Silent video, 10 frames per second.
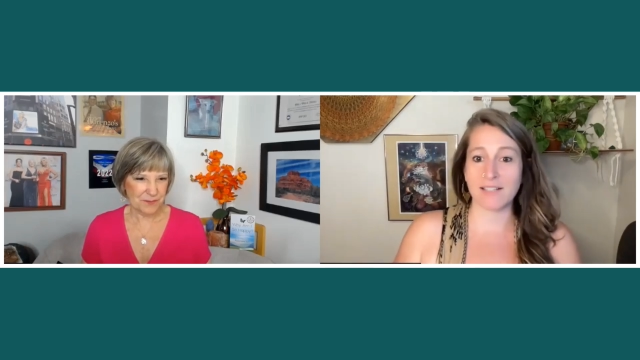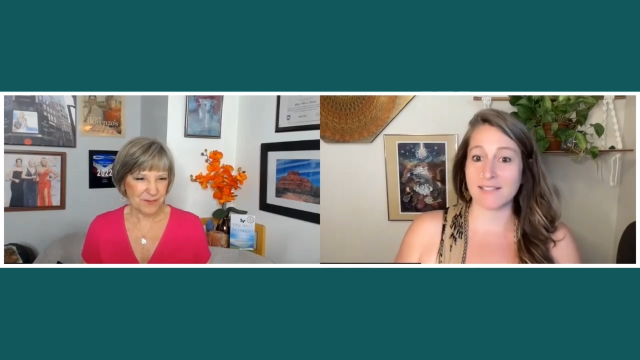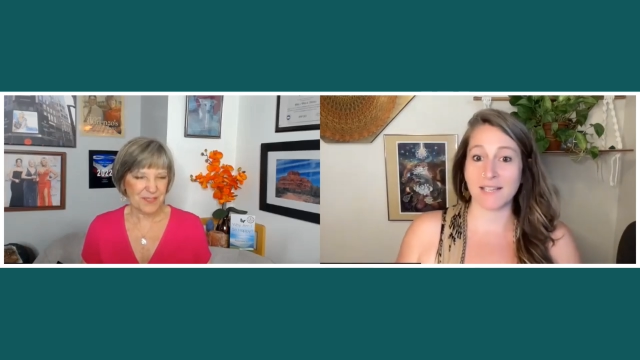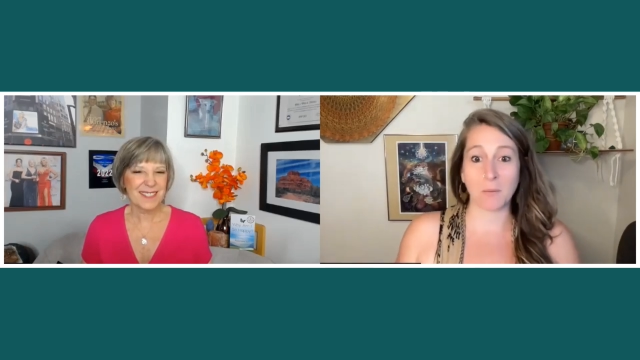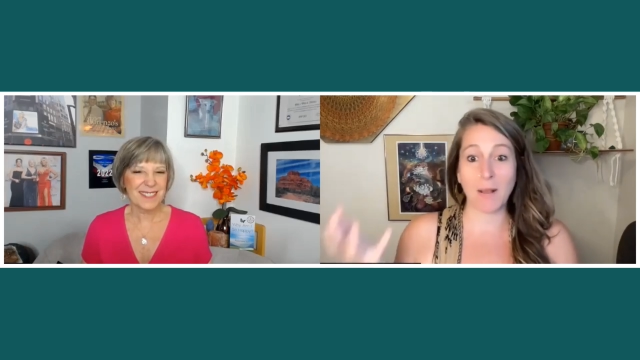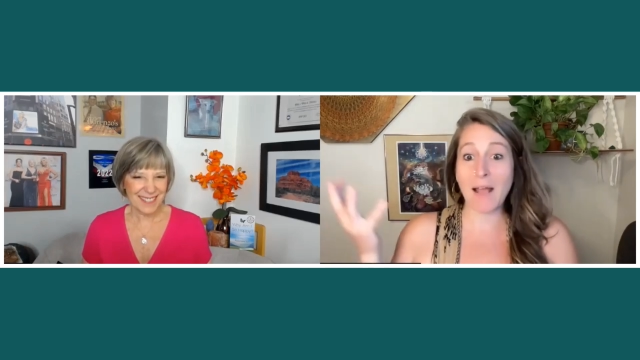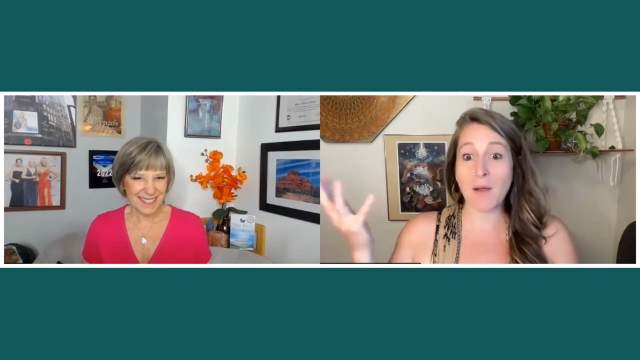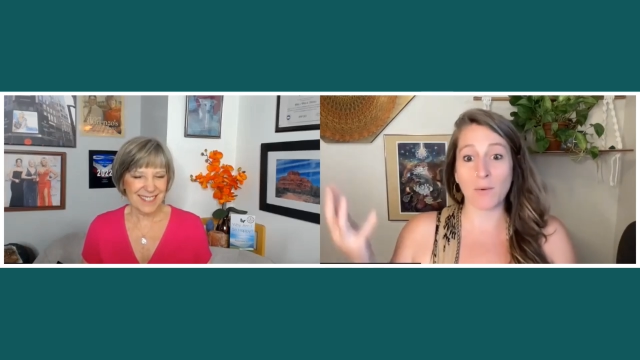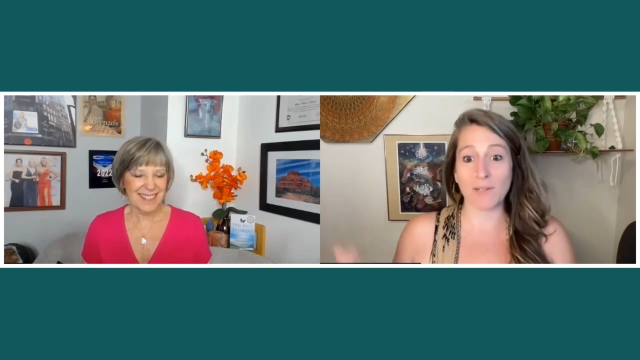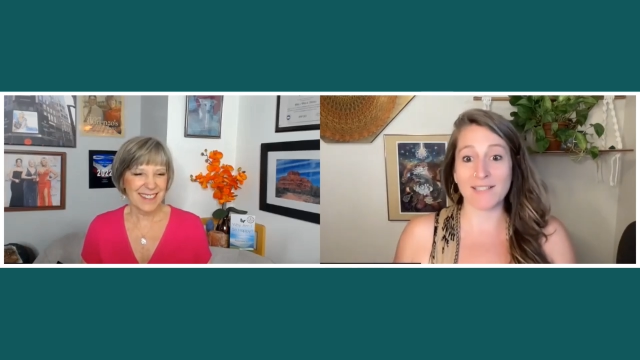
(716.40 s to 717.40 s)
Speaker 1: hand, it's like,
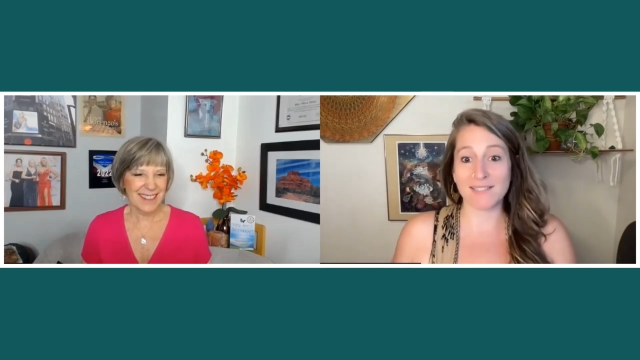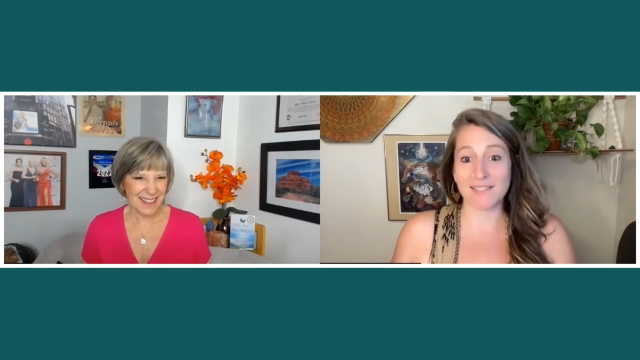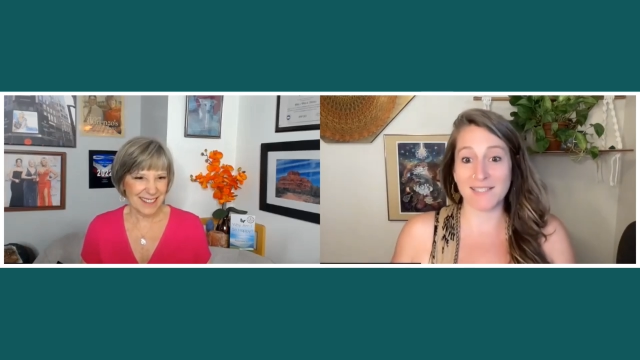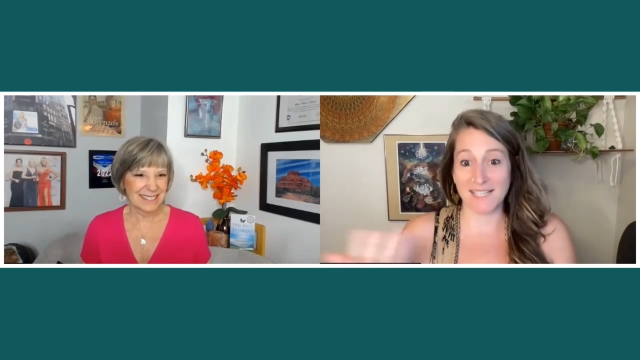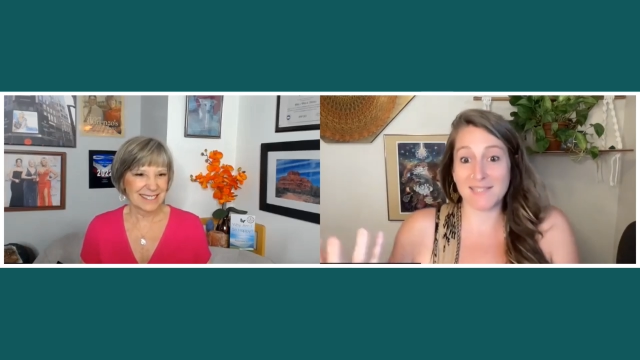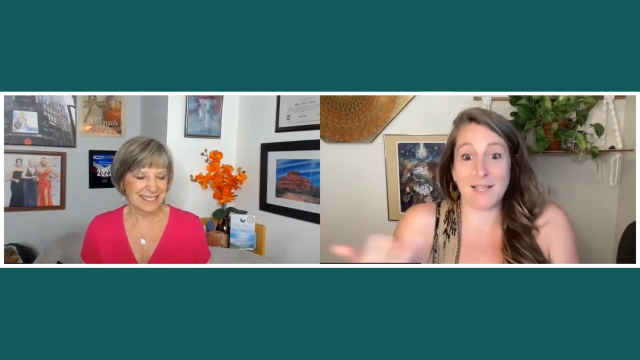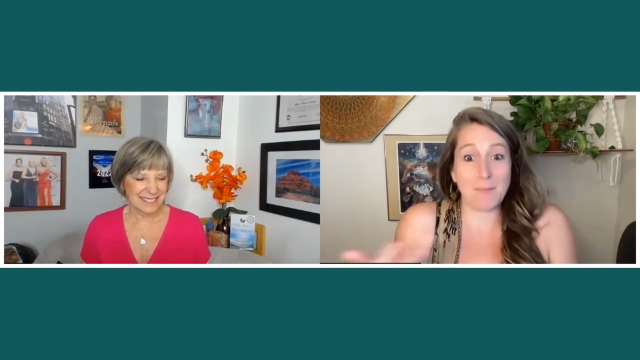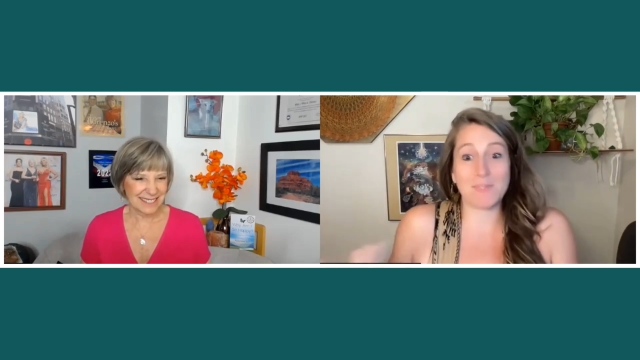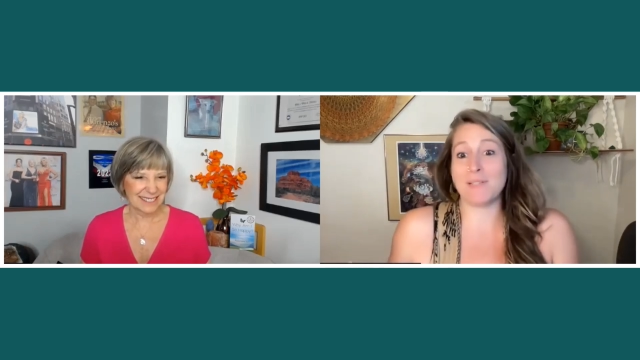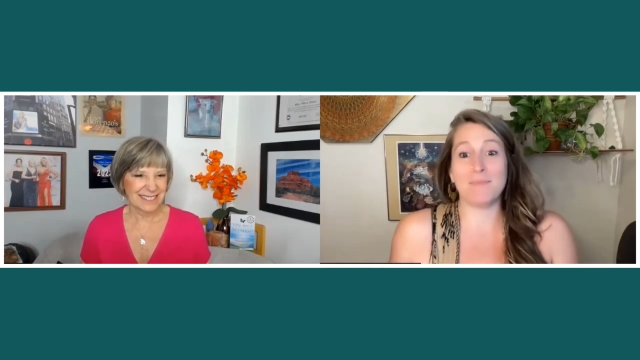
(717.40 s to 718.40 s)
wow, it's it's
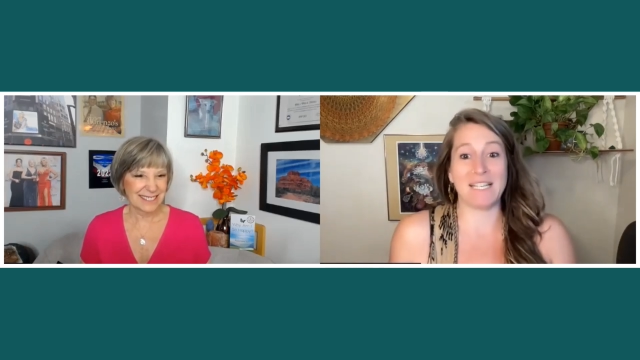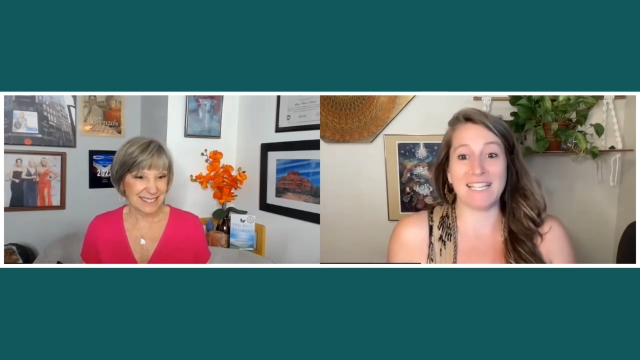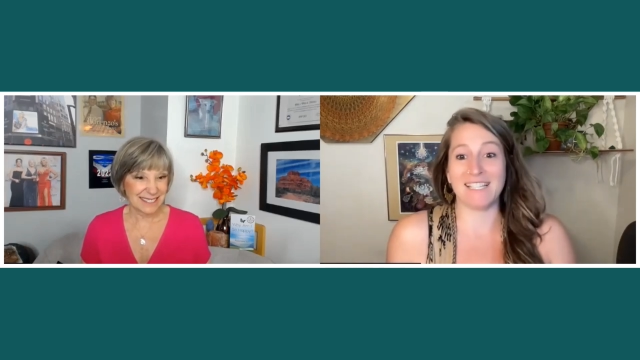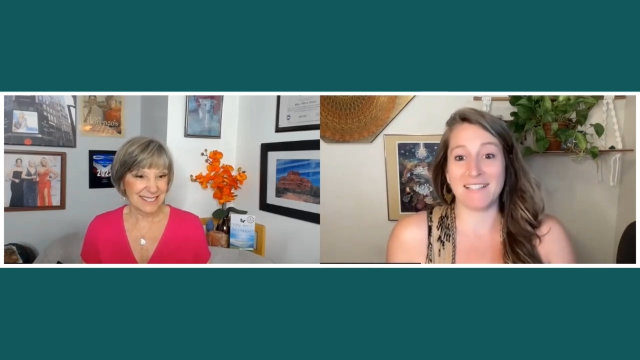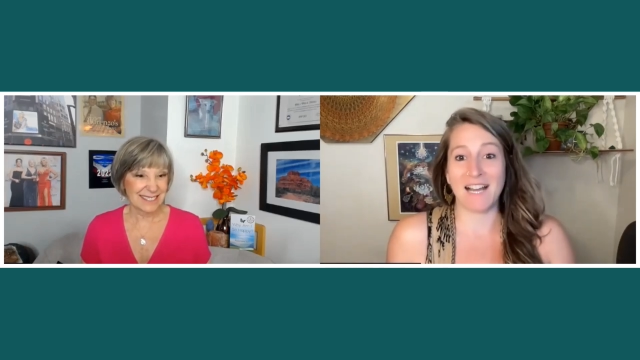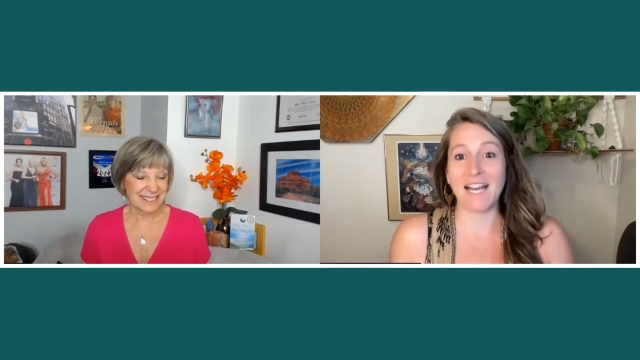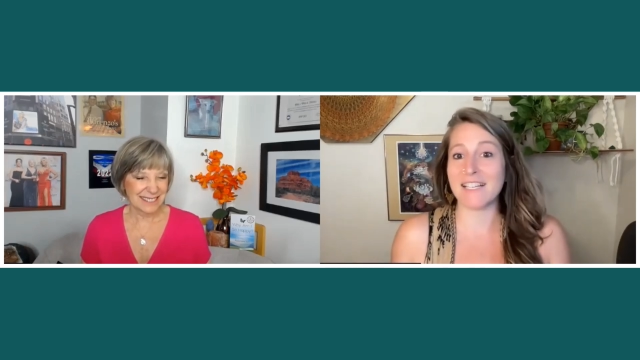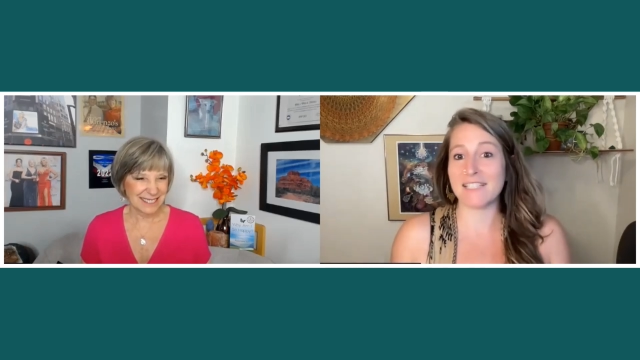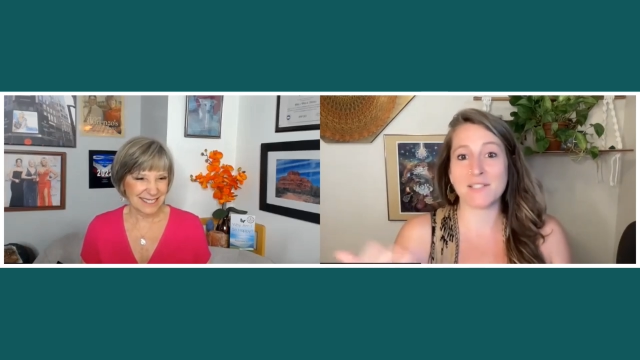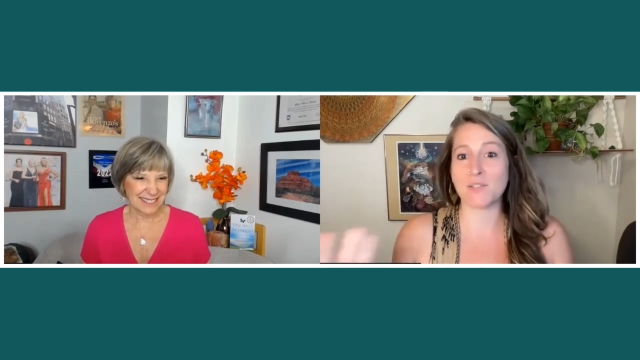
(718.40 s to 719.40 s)
up to me. I
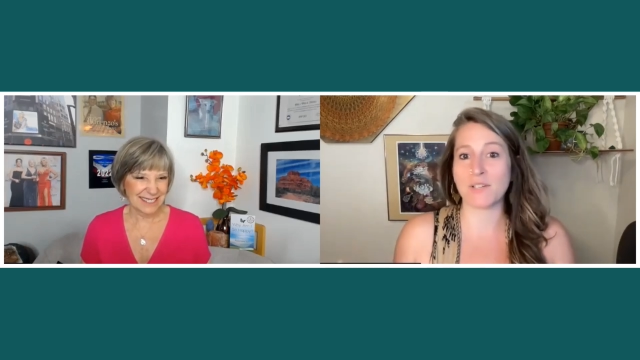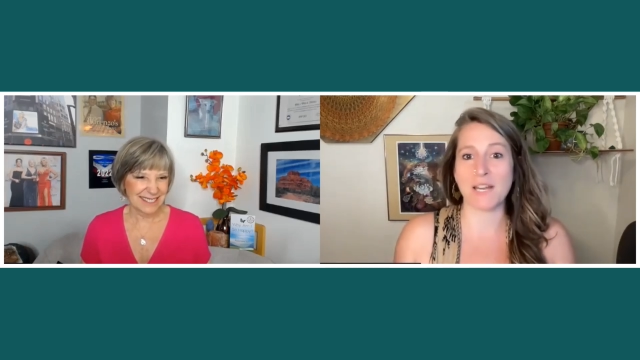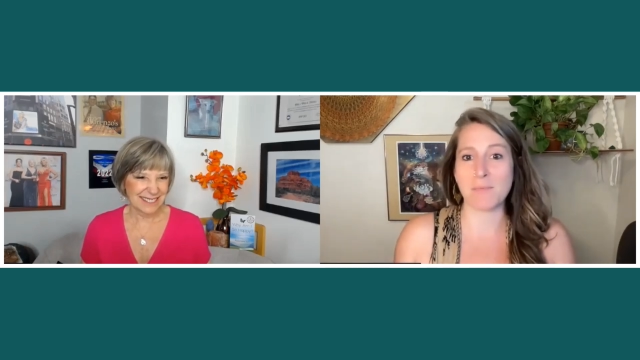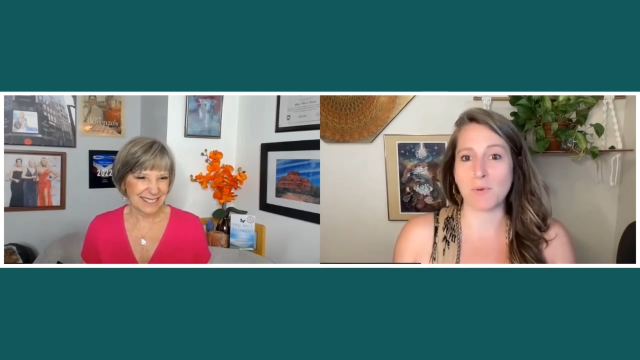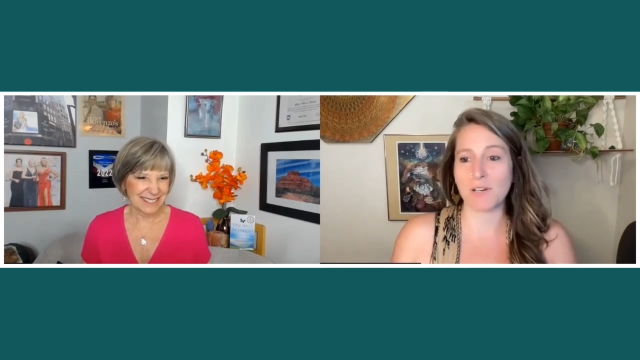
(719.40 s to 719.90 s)
get to create